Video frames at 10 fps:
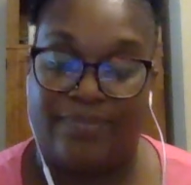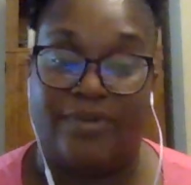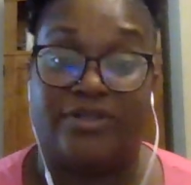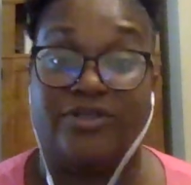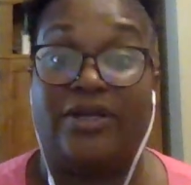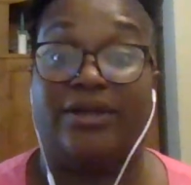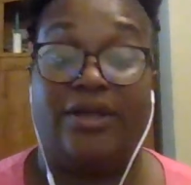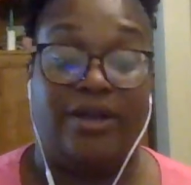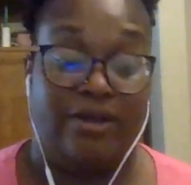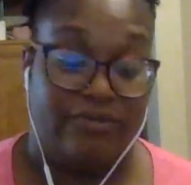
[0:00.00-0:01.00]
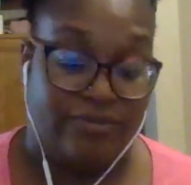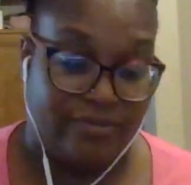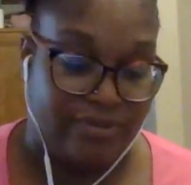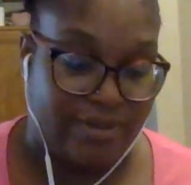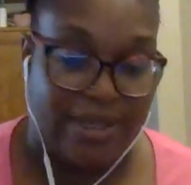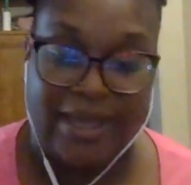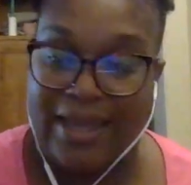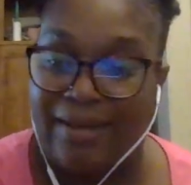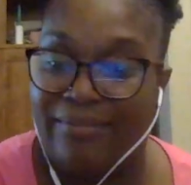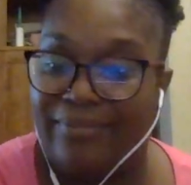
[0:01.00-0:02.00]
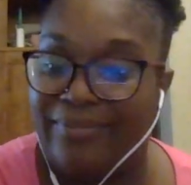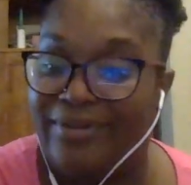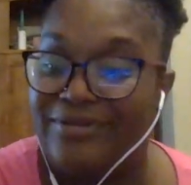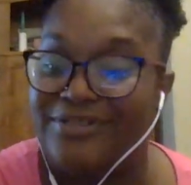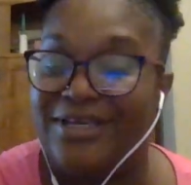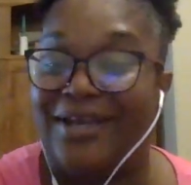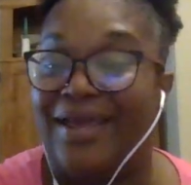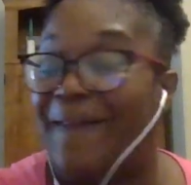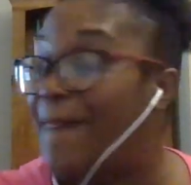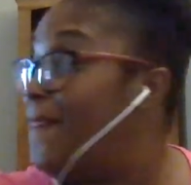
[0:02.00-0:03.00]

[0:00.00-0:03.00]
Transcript: They're trying to cut off. You see that?